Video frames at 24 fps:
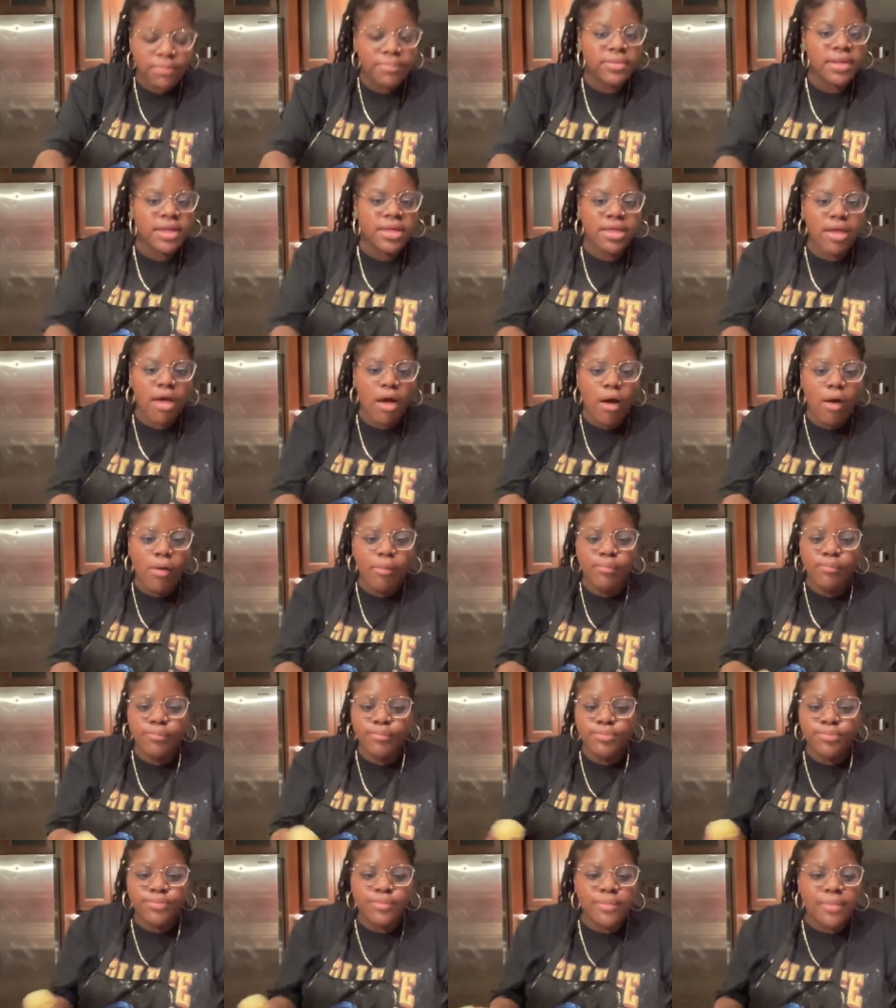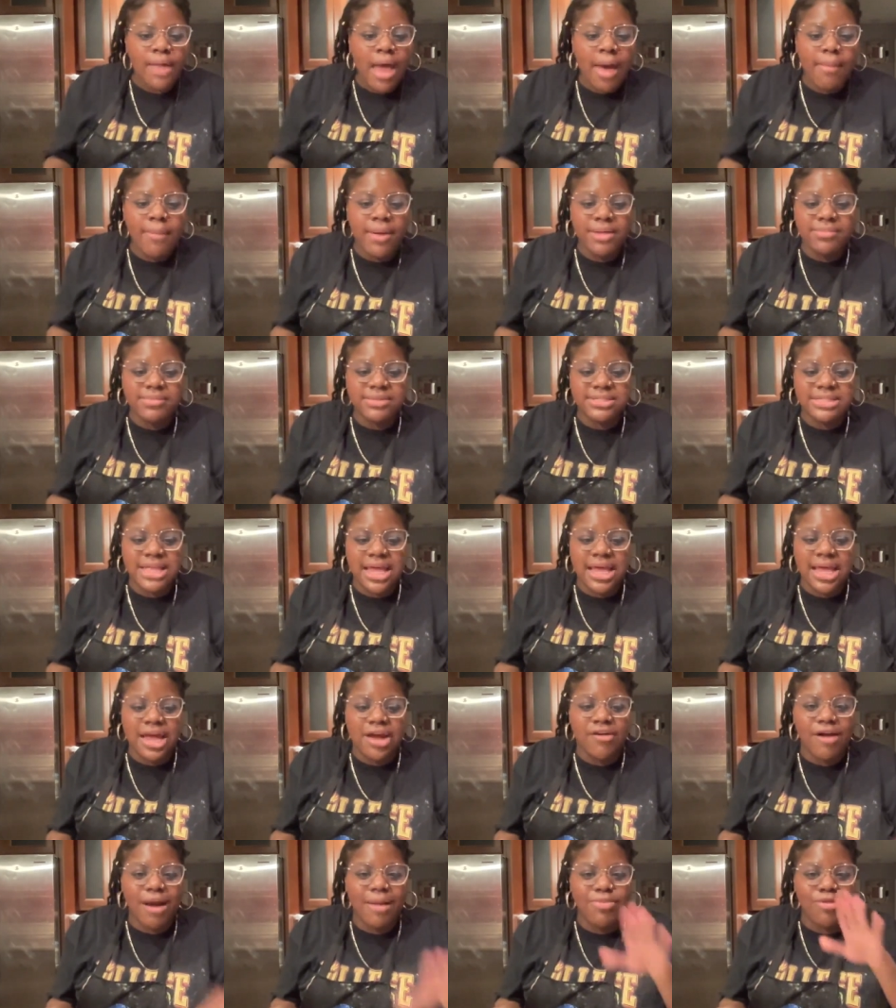Y'all, I made a mistake
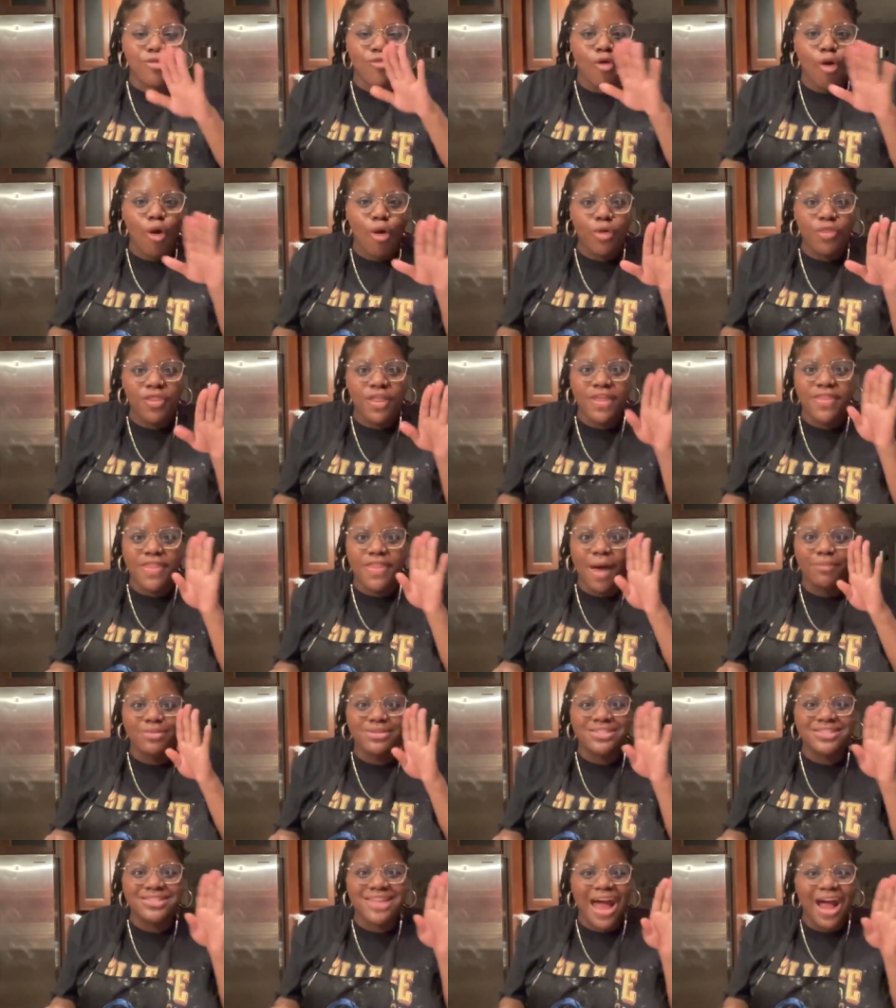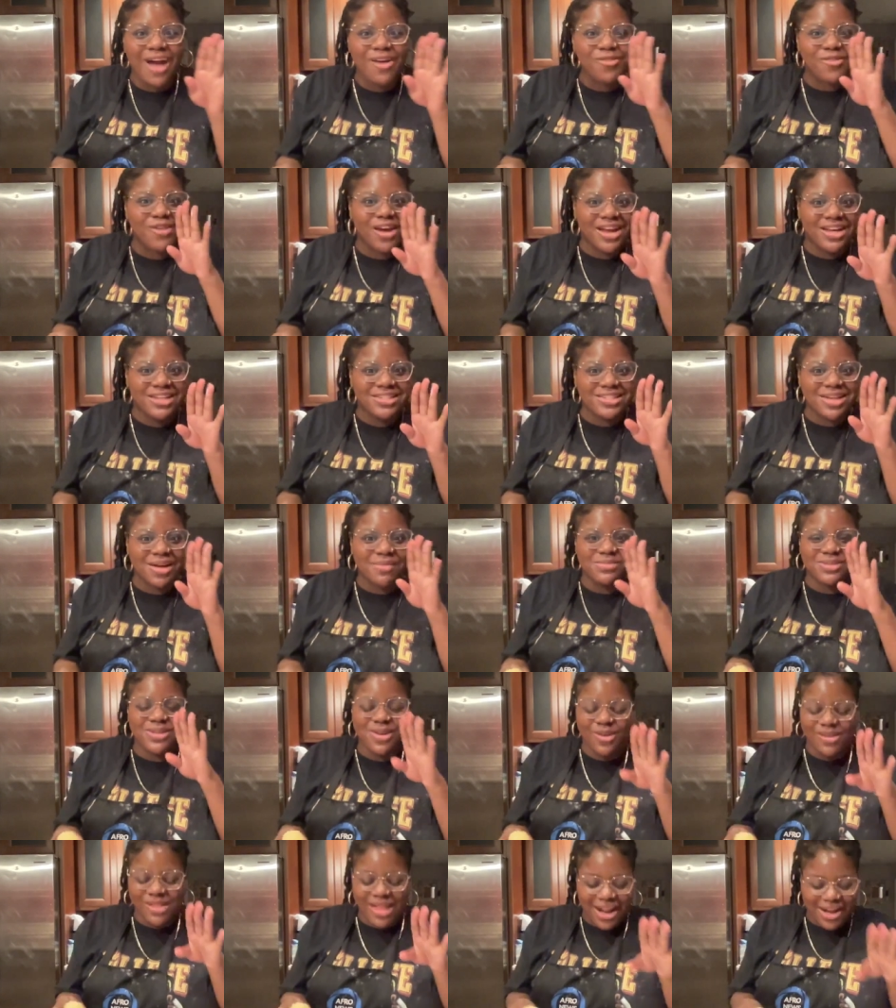and grabbed the wrong thing. That was not ranch. I'm
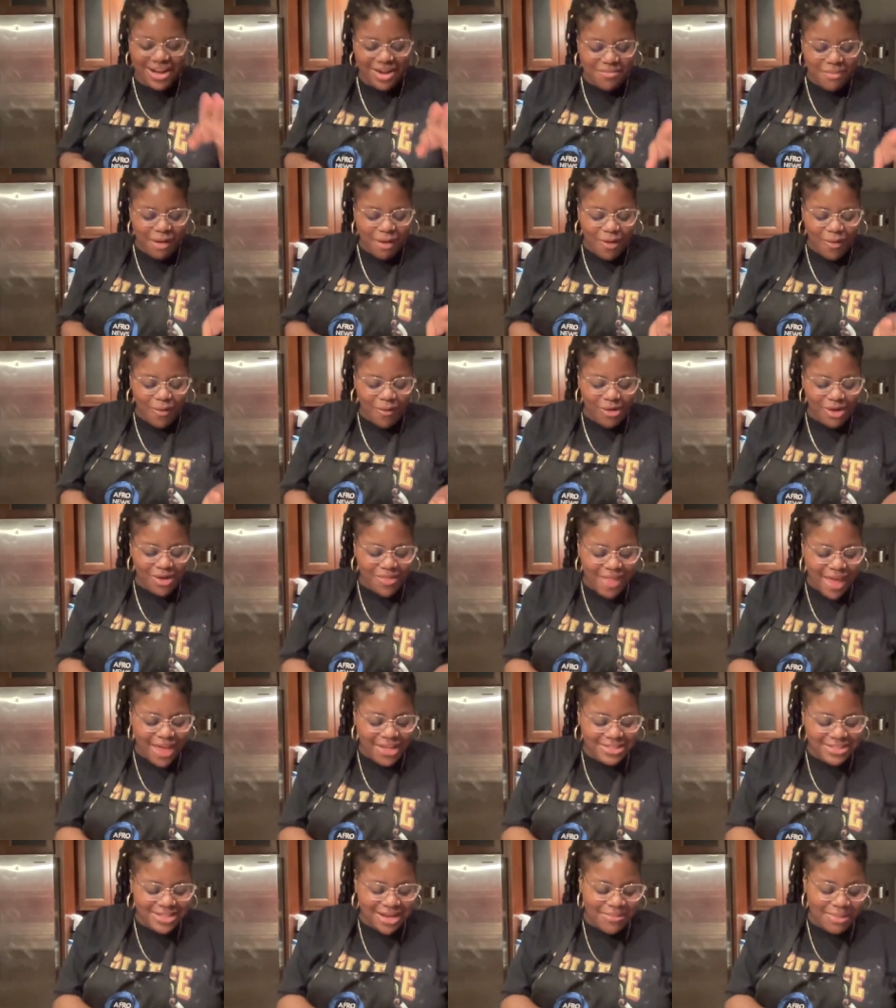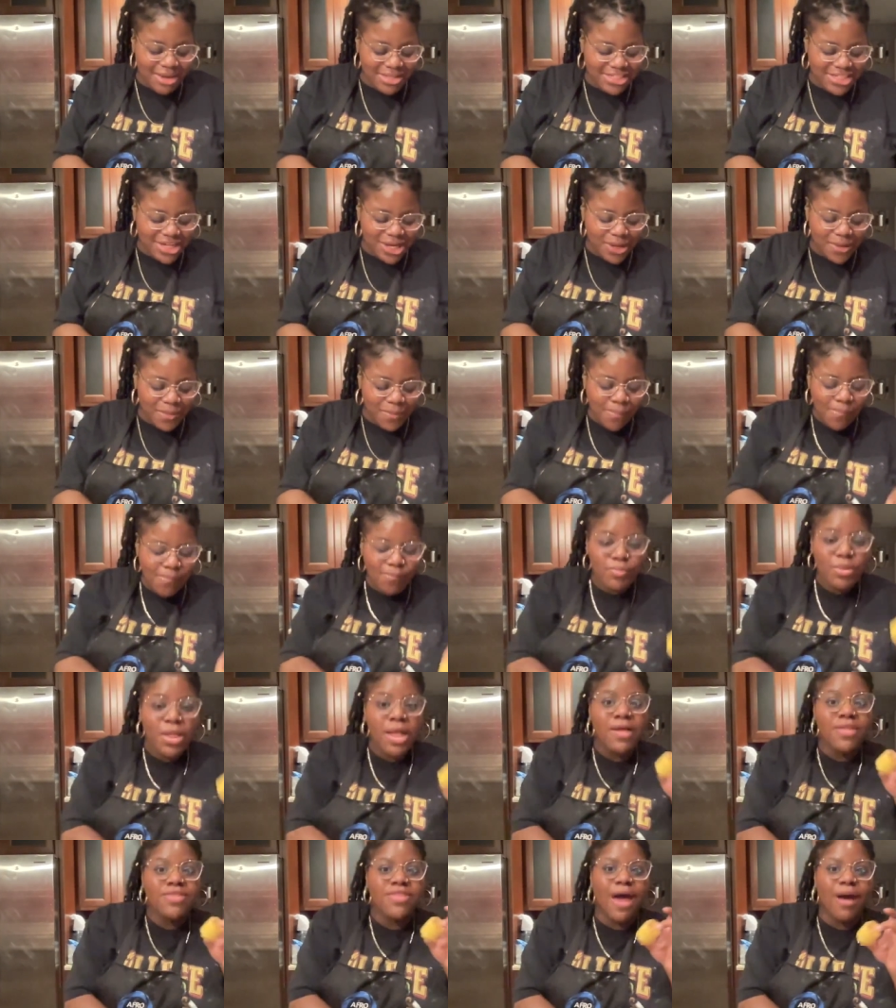so glad I did my corn to that instead of my chicken.
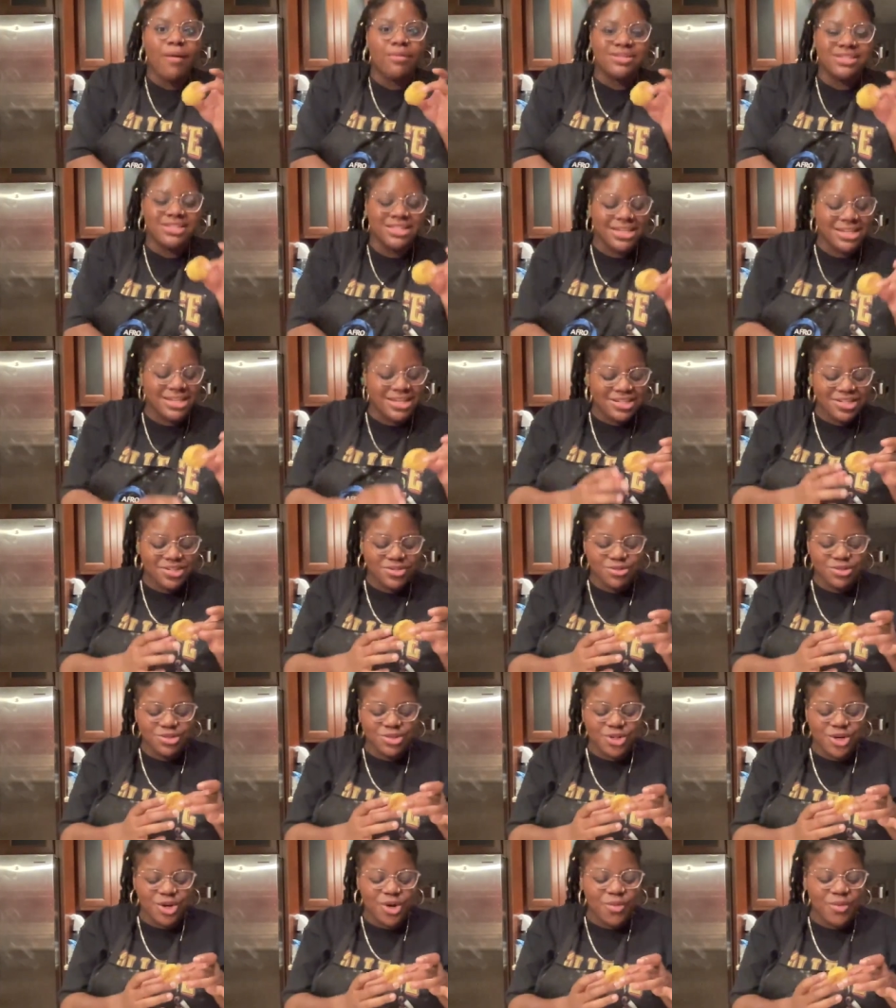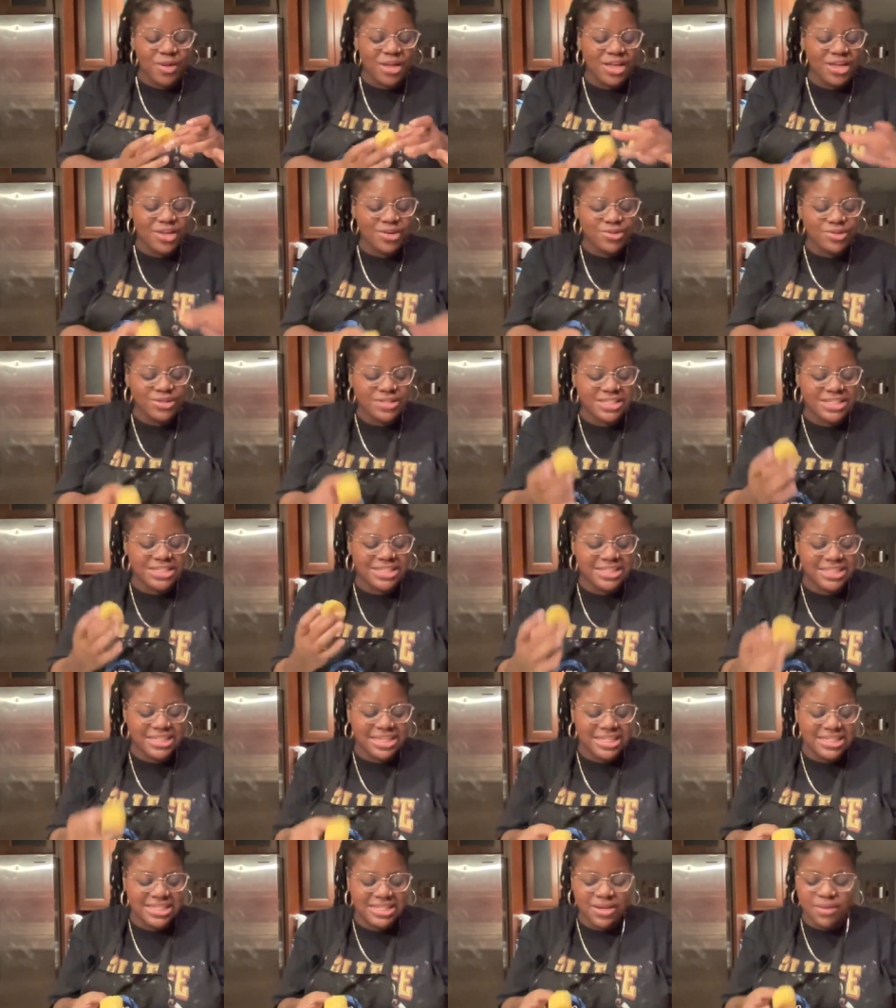That was the additional sugar we had used to
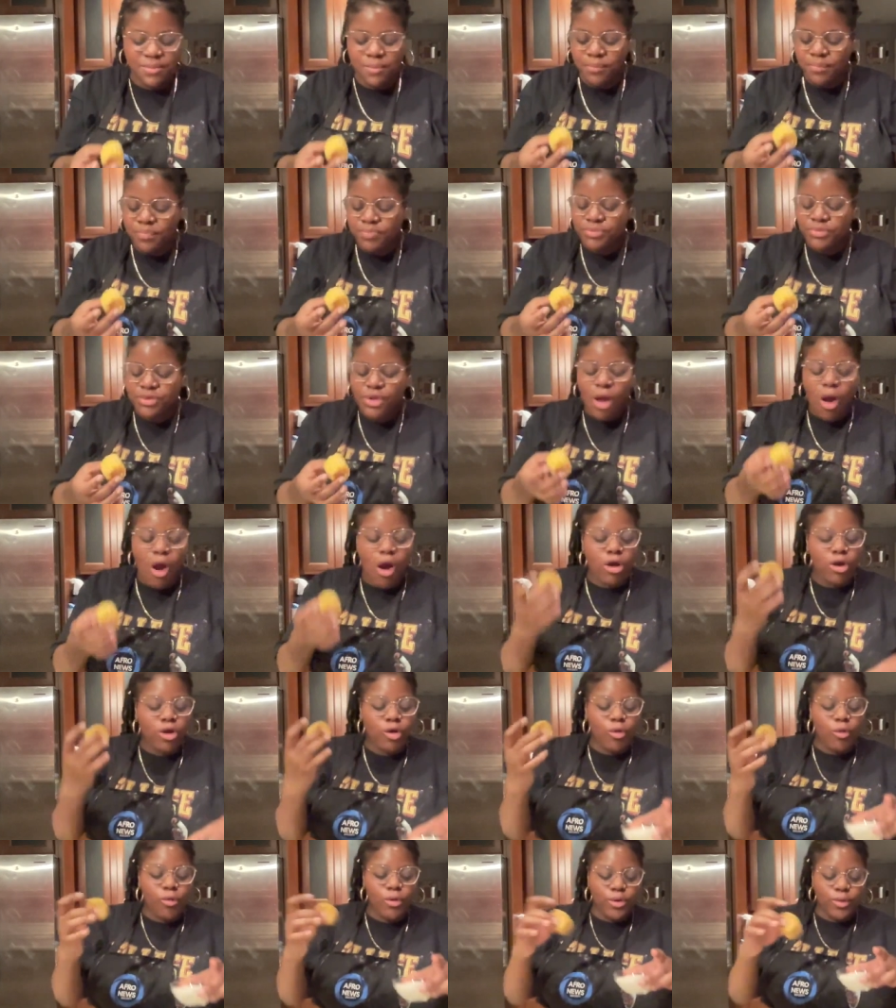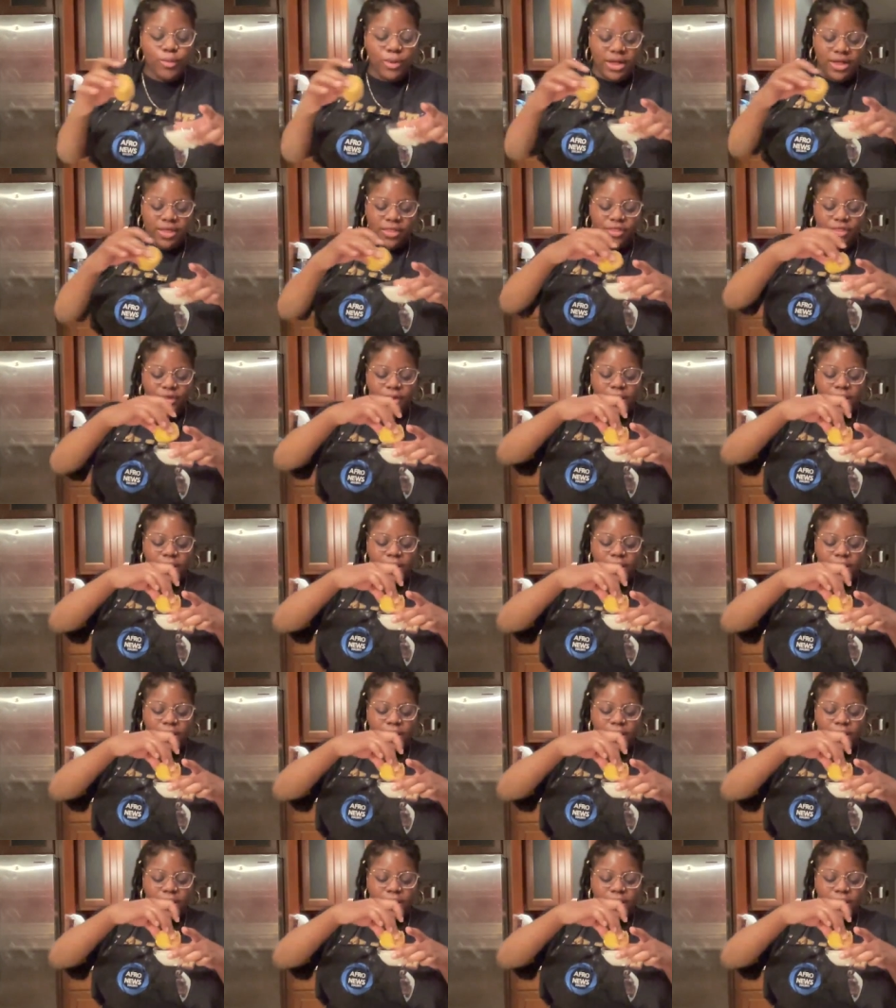season our corn with.